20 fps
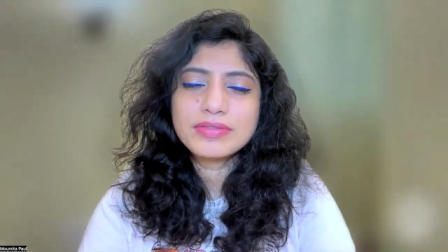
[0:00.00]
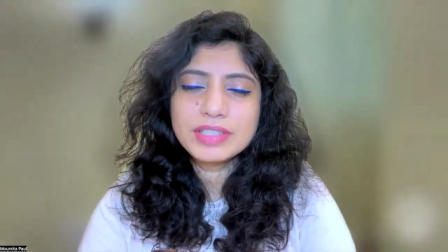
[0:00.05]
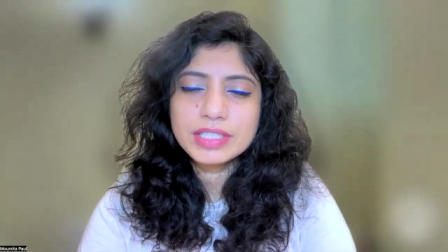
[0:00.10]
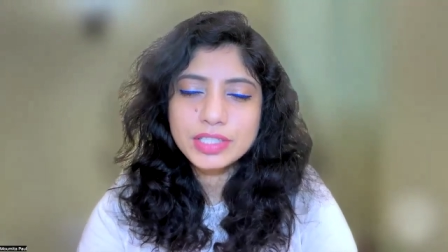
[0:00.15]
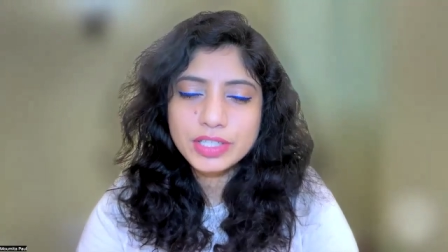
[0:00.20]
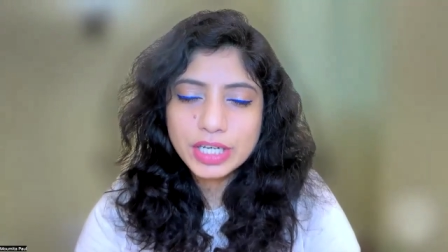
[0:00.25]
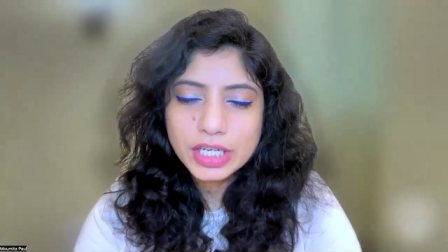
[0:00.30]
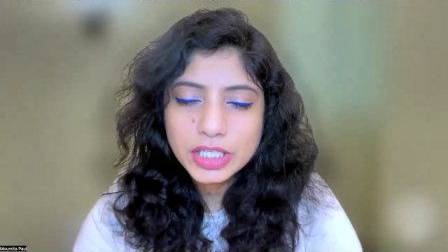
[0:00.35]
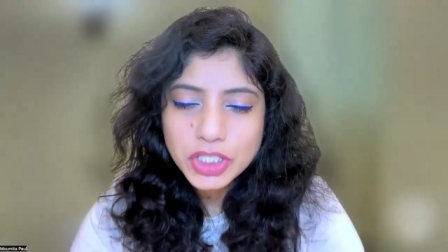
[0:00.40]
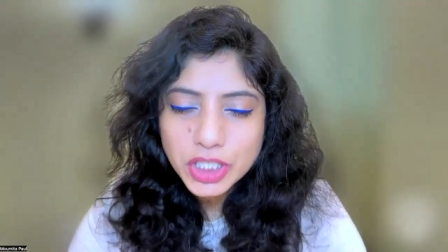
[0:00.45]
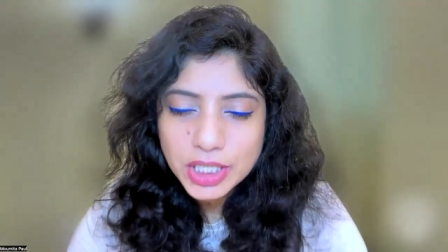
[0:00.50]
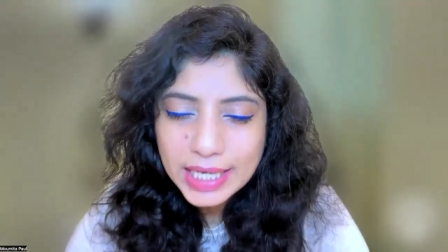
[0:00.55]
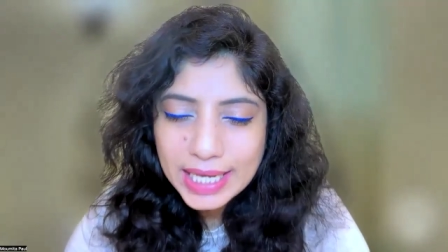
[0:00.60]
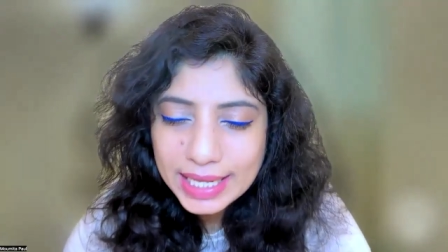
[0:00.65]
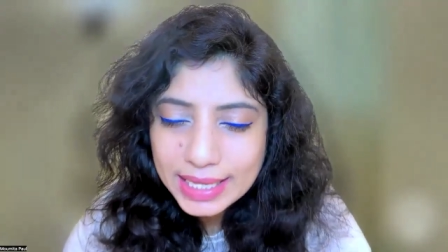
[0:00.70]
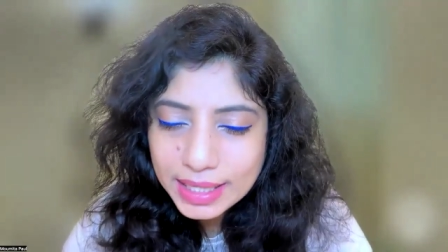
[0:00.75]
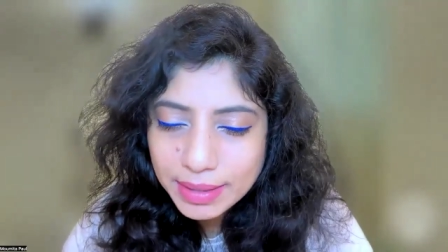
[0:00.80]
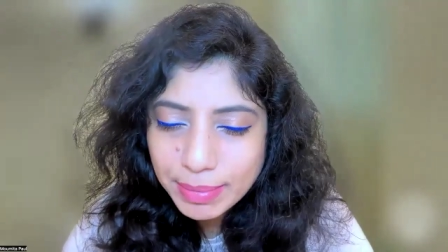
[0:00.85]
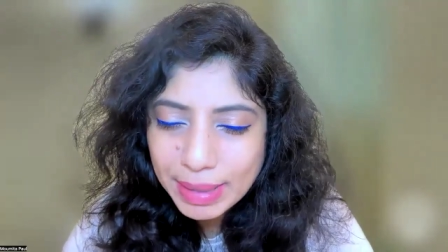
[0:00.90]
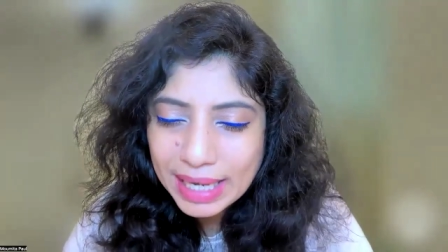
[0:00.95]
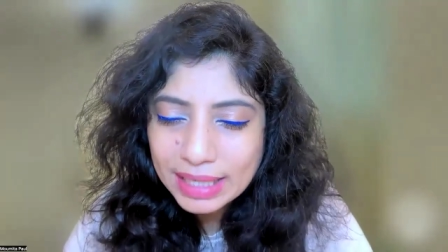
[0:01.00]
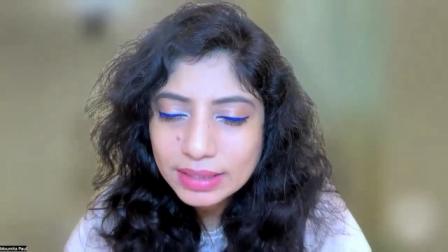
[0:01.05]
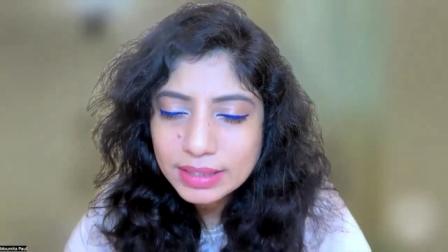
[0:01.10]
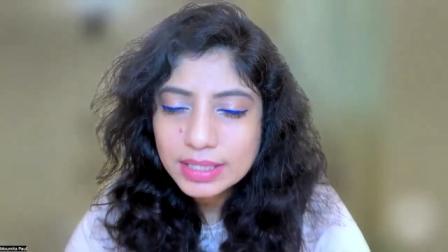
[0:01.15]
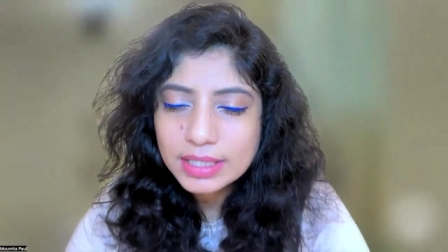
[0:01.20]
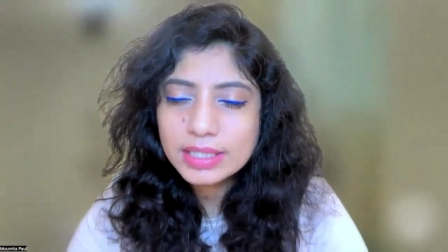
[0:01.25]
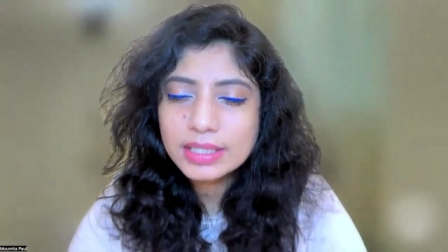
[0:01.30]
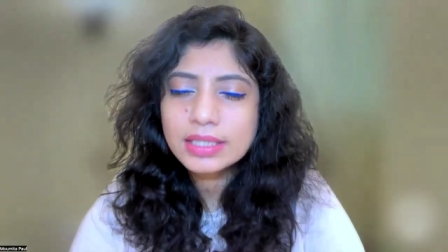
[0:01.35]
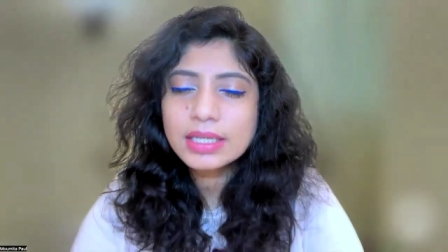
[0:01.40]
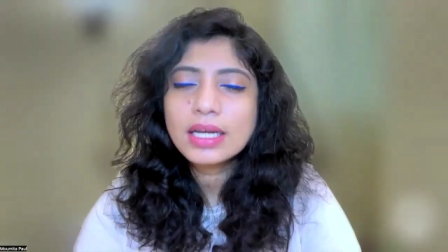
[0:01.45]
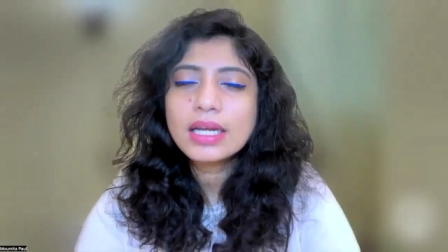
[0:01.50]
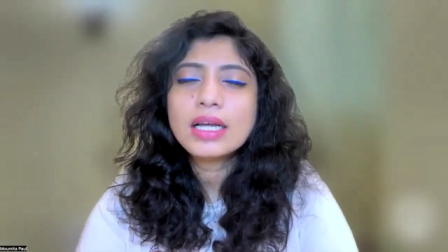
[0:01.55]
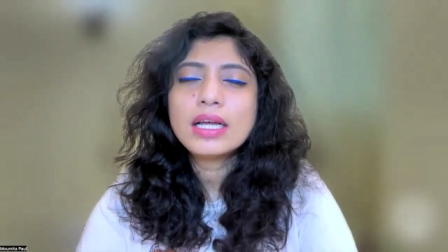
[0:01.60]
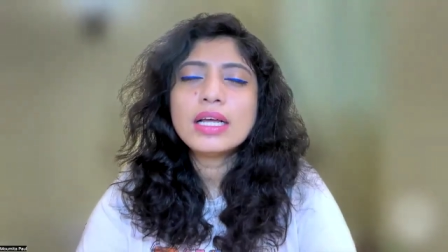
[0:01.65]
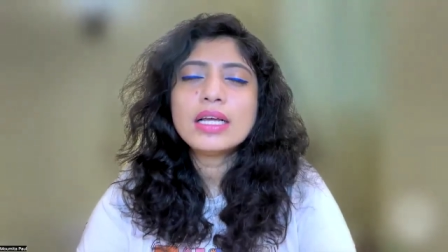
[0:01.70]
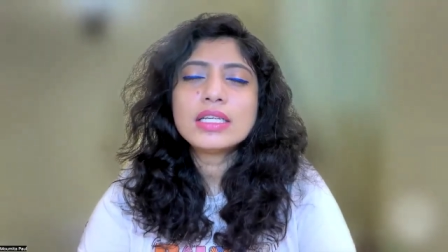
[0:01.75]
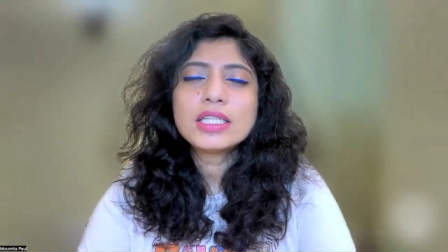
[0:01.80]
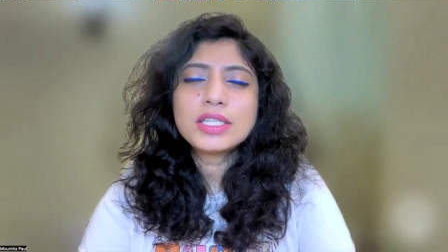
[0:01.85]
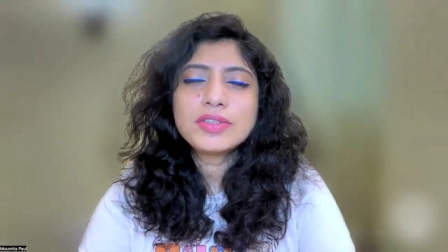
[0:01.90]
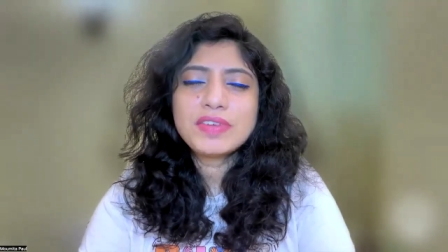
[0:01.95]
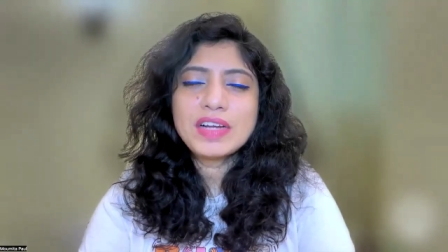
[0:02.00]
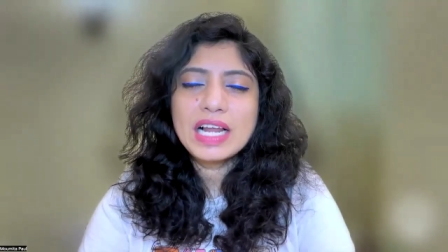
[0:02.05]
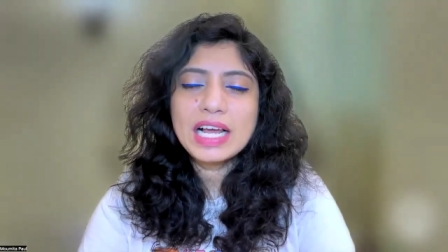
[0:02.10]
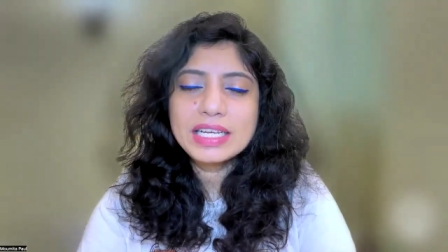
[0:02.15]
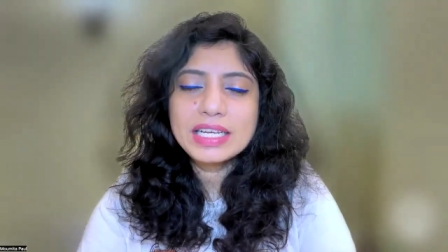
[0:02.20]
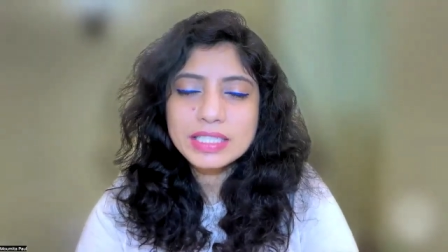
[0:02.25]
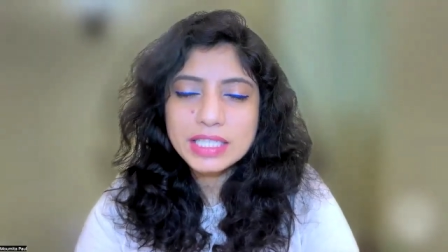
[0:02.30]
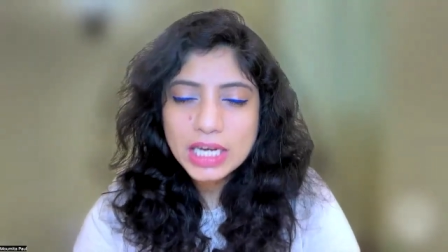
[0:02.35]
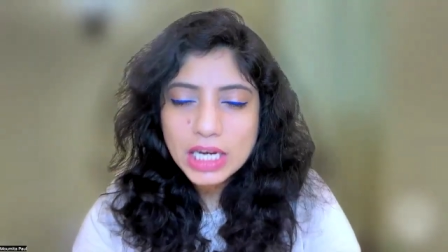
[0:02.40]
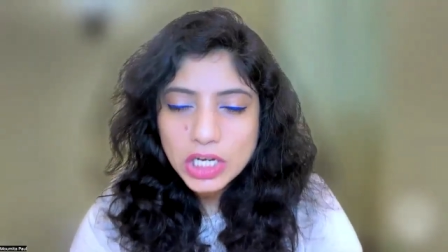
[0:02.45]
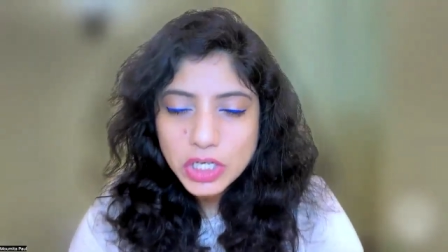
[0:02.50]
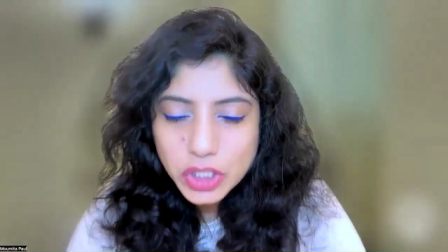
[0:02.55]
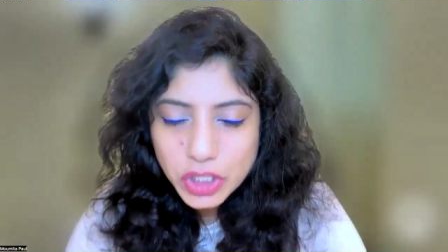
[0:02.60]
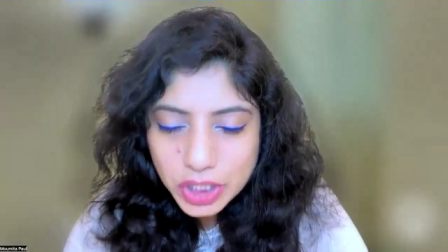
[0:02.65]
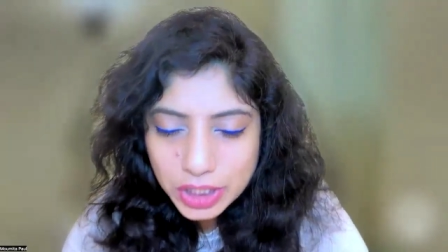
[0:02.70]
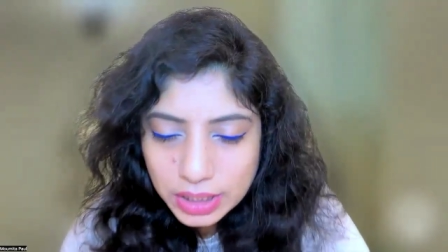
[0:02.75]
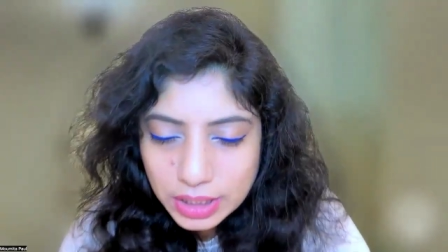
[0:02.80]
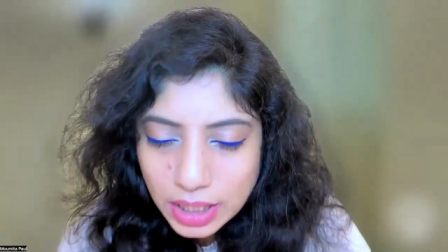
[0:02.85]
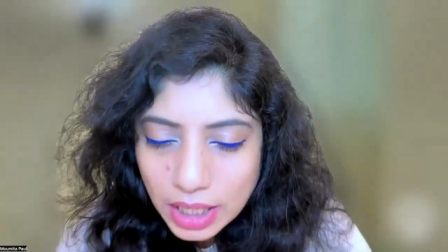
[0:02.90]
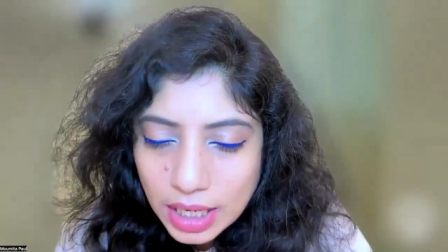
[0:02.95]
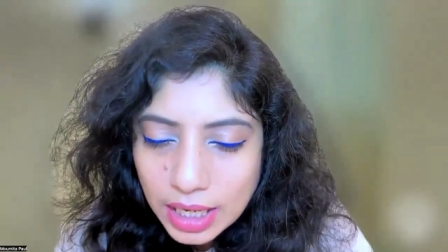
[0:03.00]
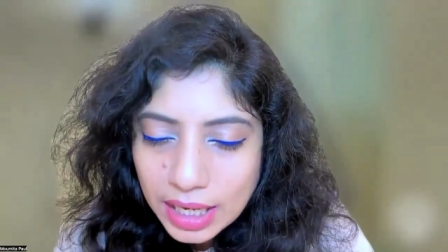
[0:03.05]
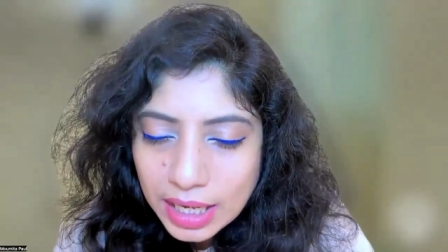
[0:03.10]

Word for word: Federation and the Mantis civilization,